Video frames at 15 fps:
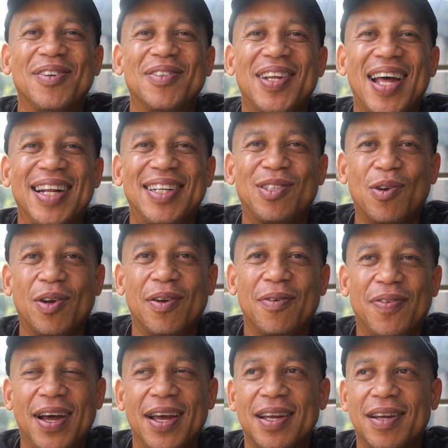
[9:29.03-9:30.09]
that sort
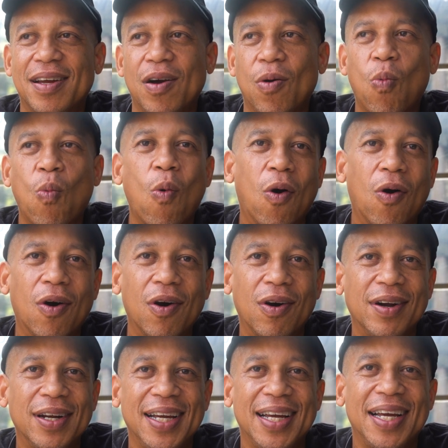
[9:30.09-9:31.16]
of like
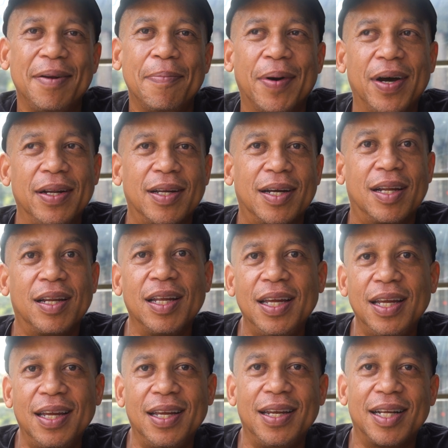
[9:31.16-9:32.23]
worn in but
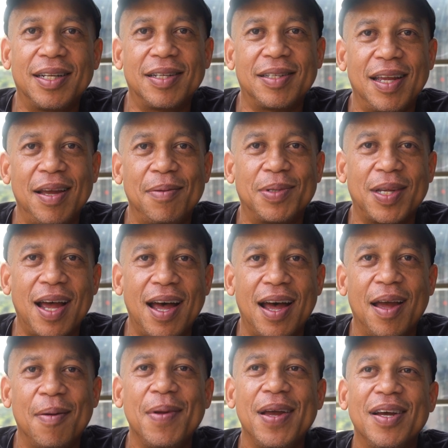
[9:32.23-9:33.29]
clean at the same
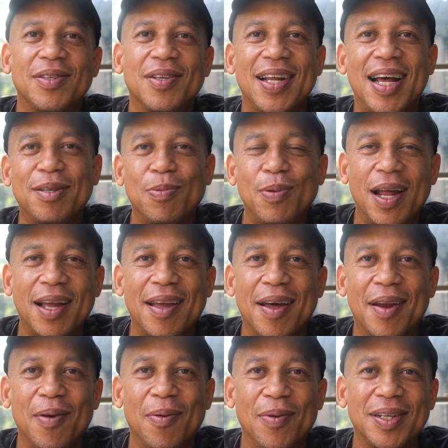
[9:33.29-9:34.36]
time. So that's what
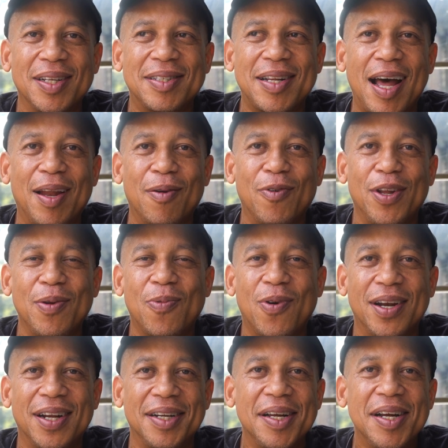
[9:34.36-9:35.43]
the style I really wanted.